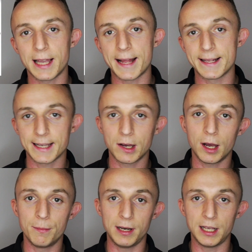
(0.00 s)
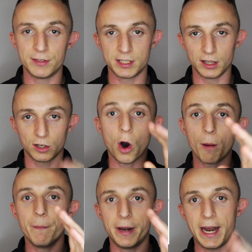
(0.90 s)
stands out, I believe, is in the
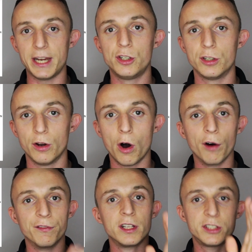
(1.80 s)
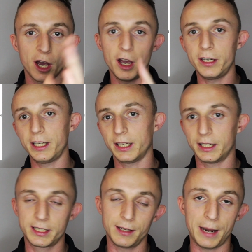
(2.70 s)
combination of
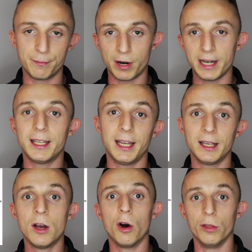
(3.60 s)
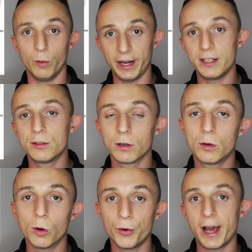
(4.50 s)
turning and braking on the way into a
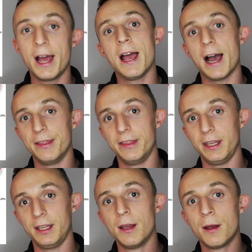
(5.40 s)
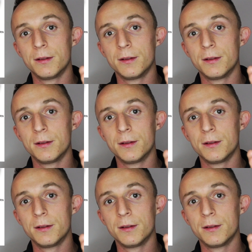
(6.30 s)
corner and the